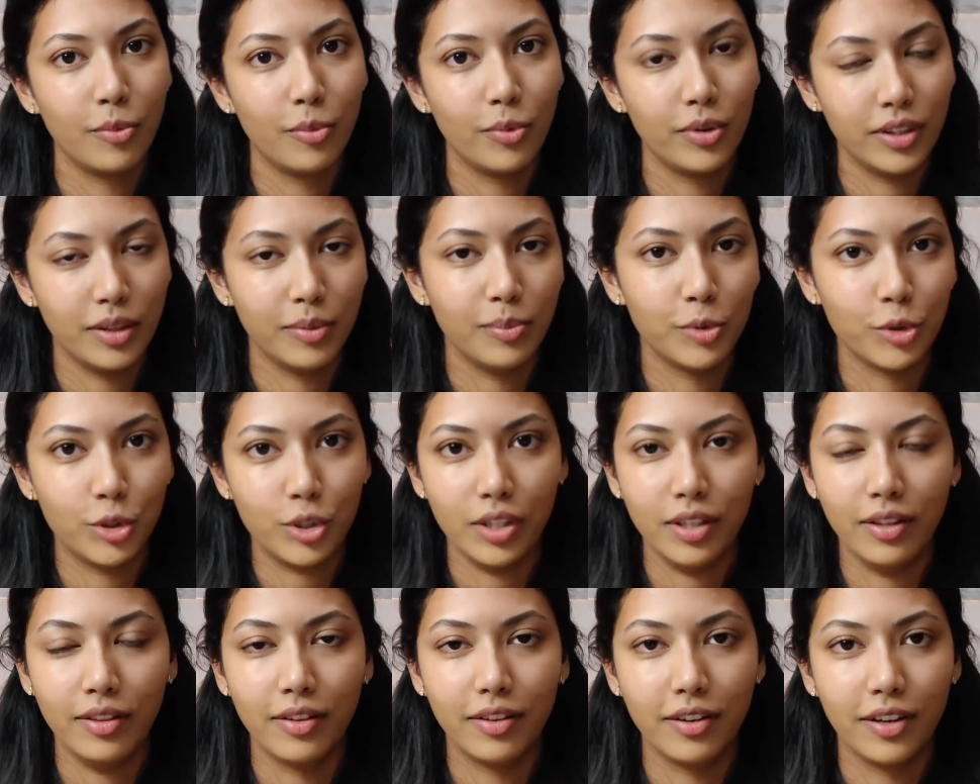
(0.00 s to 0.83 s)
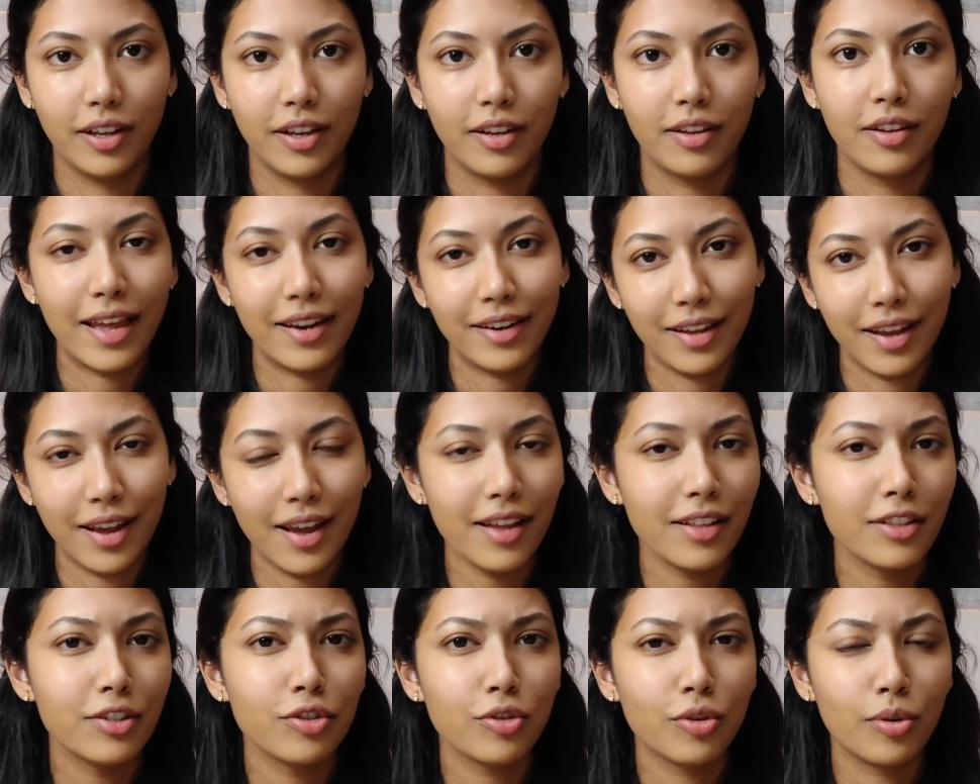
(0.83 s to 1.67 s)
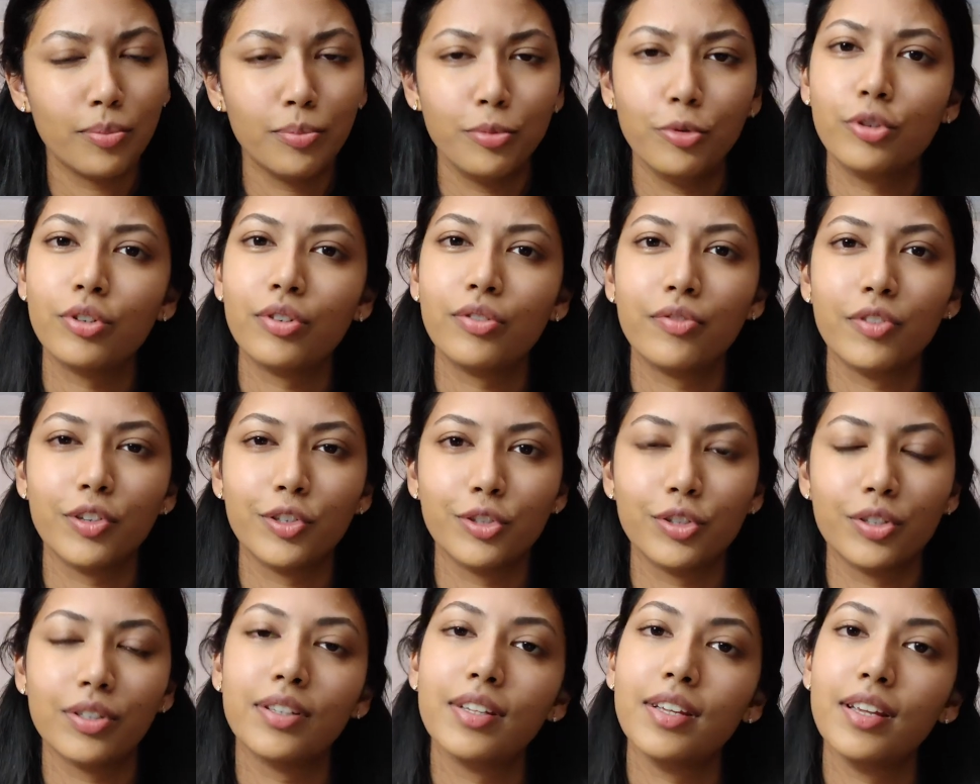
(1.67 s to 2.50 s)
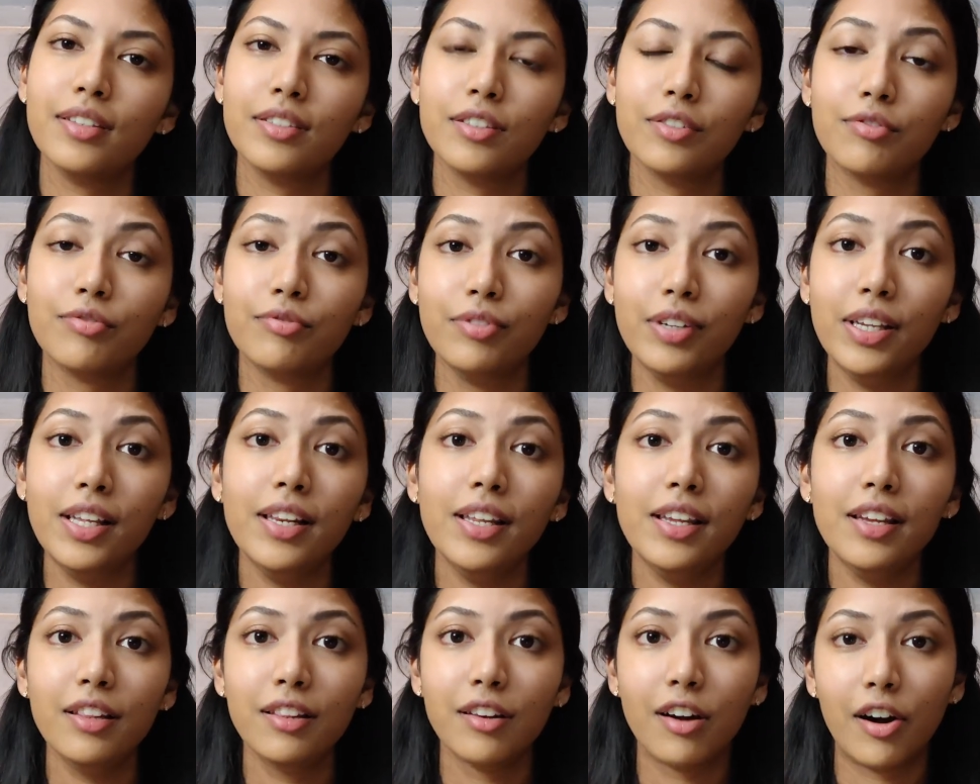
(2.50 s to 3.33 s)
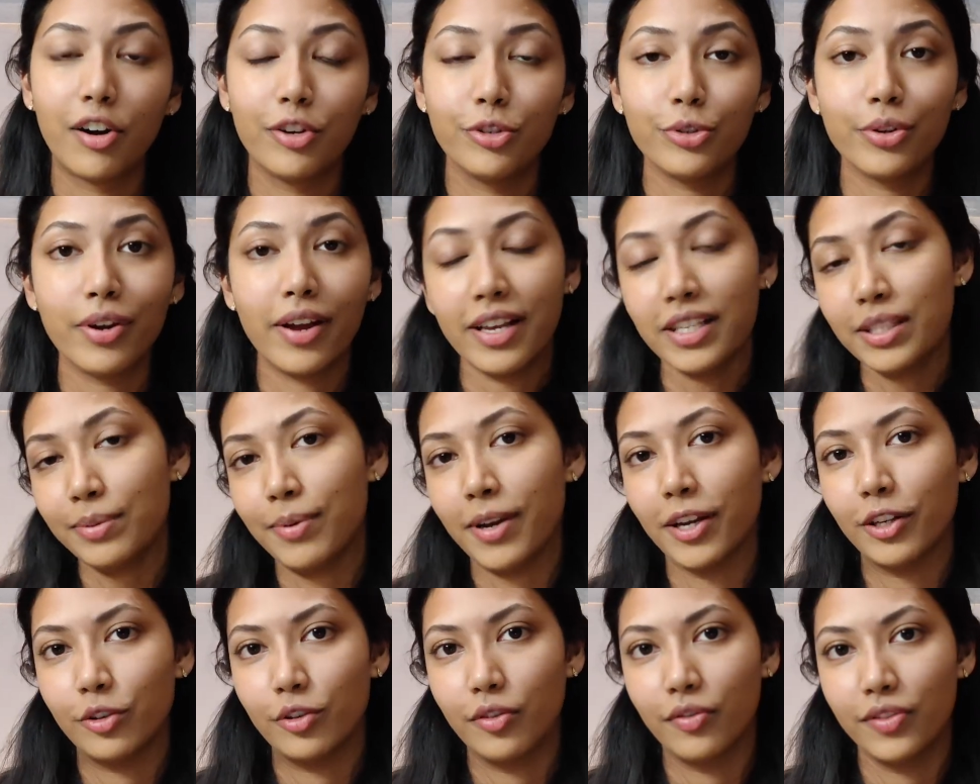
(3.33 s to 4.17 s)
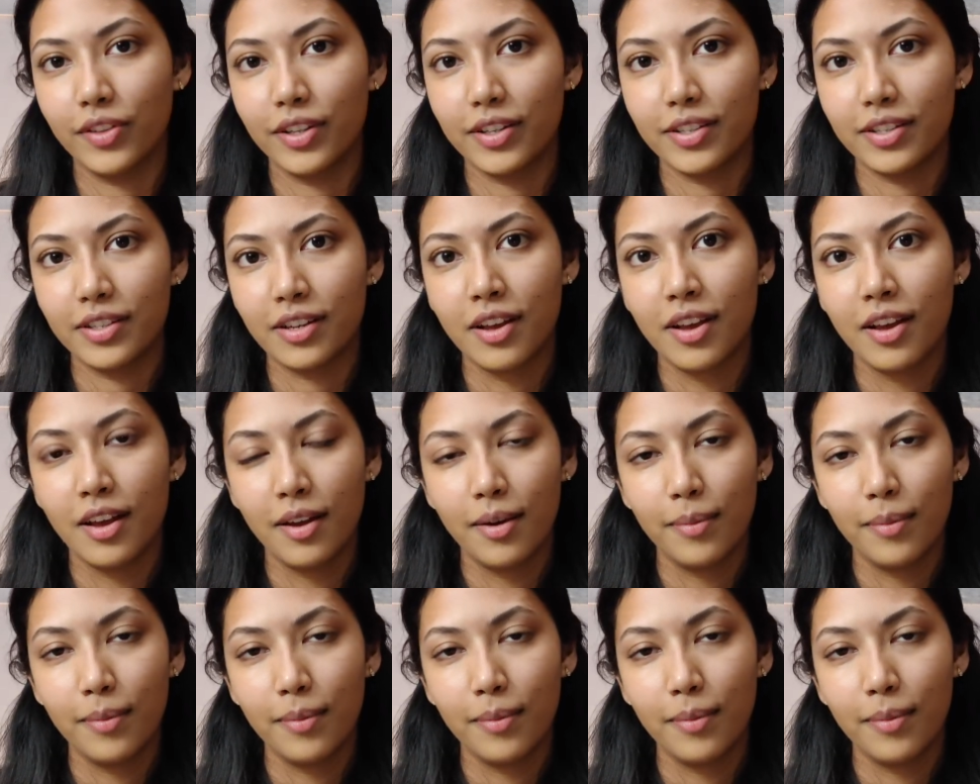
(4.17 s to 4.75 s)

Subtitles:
within machine learning. And hence, computer vision is a really large aspect of this.